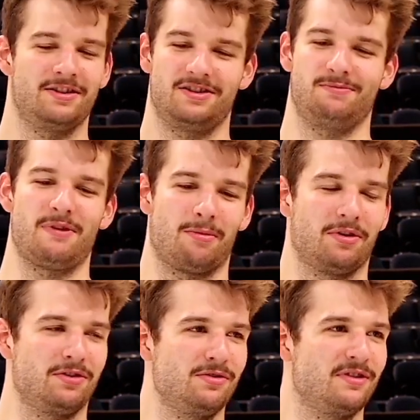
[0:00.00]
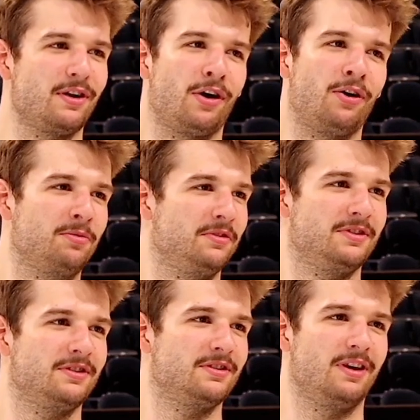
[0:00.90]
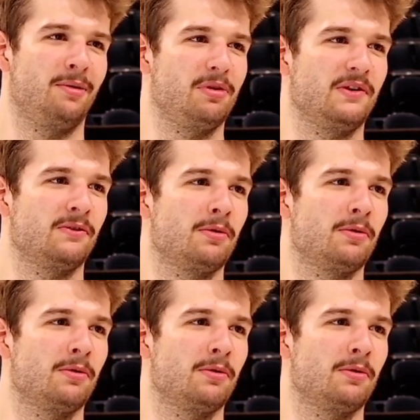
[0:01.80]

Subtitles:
Just being able to do this at home is just unbelievable.